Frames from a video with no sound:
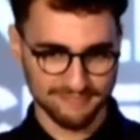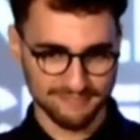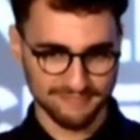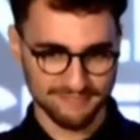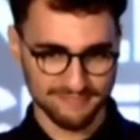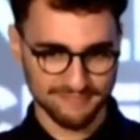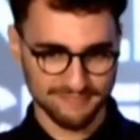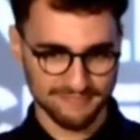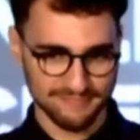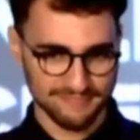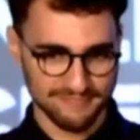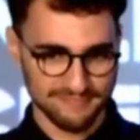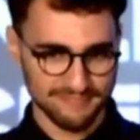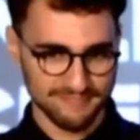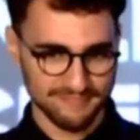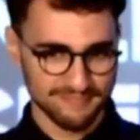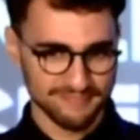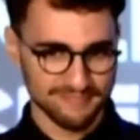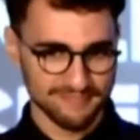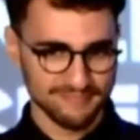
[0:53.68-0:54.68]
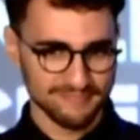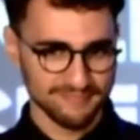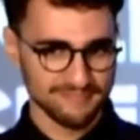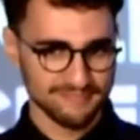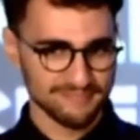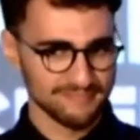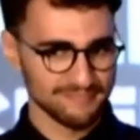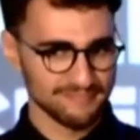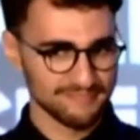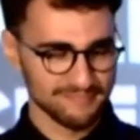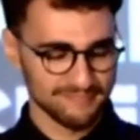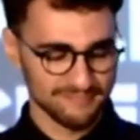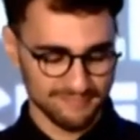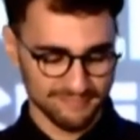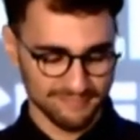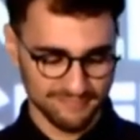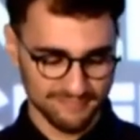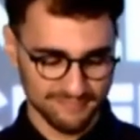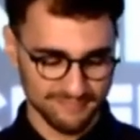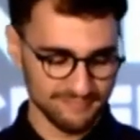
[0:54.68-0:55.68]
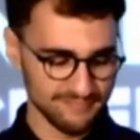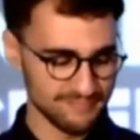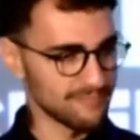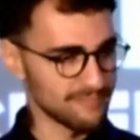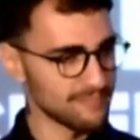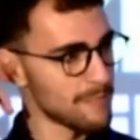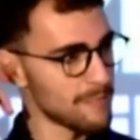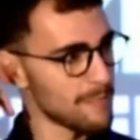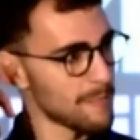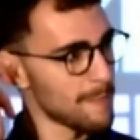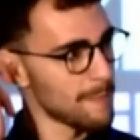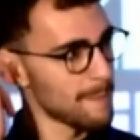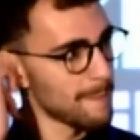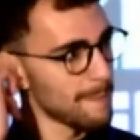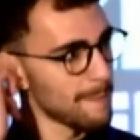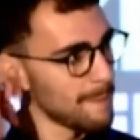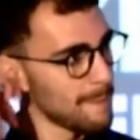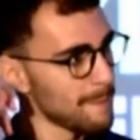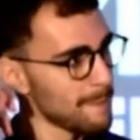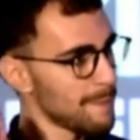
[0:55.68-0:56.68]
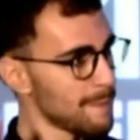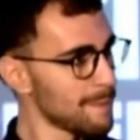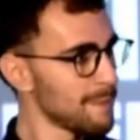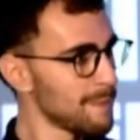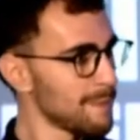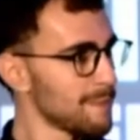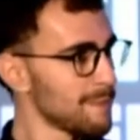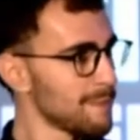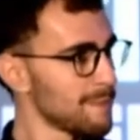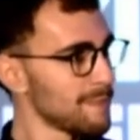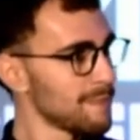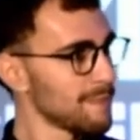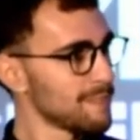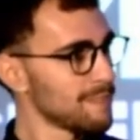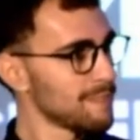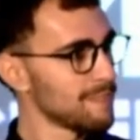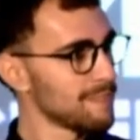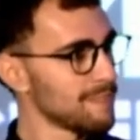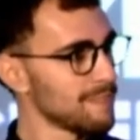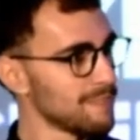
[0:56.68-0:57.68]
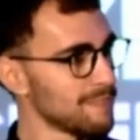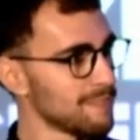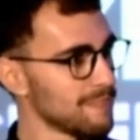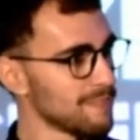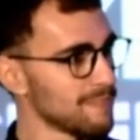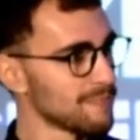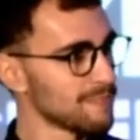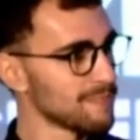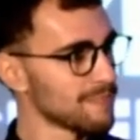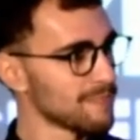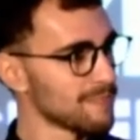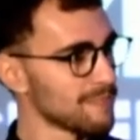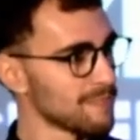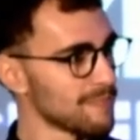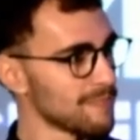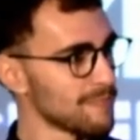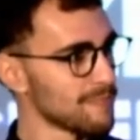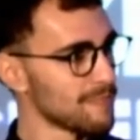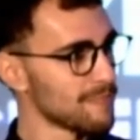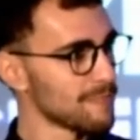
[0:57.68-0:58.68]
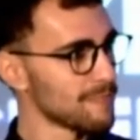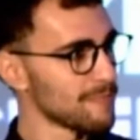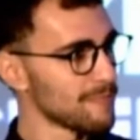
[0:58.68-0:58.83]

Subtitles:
No words are spoken by the person on screen.